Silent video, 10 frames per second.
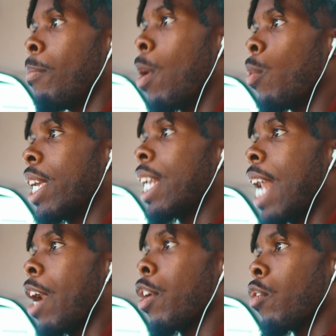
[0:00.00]
but we
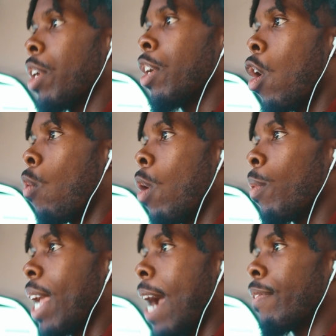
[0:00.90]
cannot agree on what
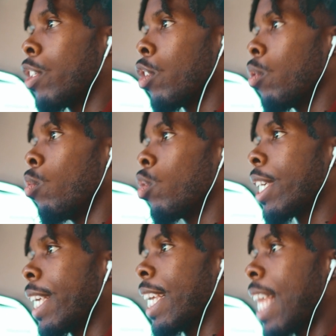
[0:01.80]
we have to do
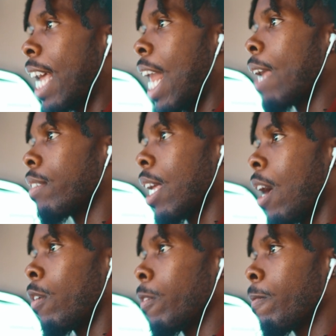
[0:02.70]
to get that
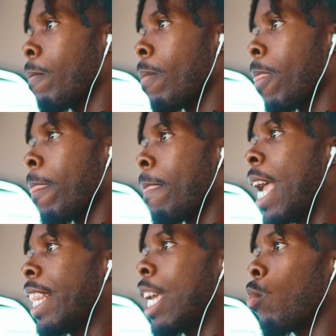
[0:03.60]
lifestyle.
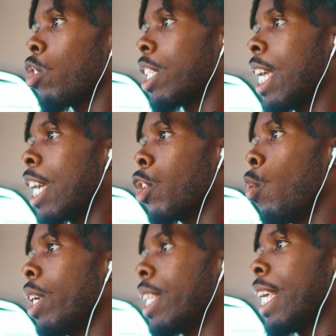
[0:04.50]
And then we're stuck
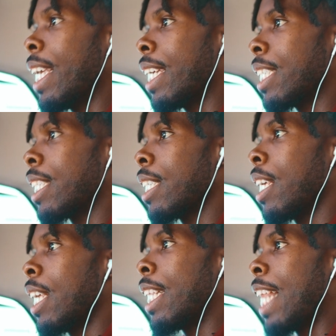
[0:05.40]
doing things
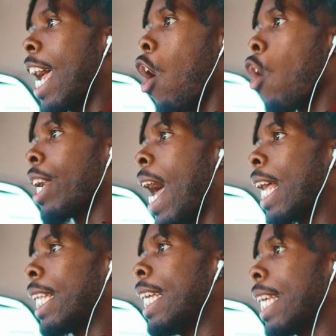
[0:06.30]
that are
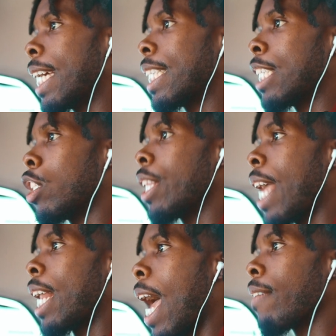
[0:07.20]
not leading us into
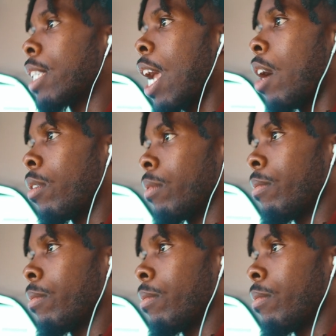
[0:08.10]
that lifestyle.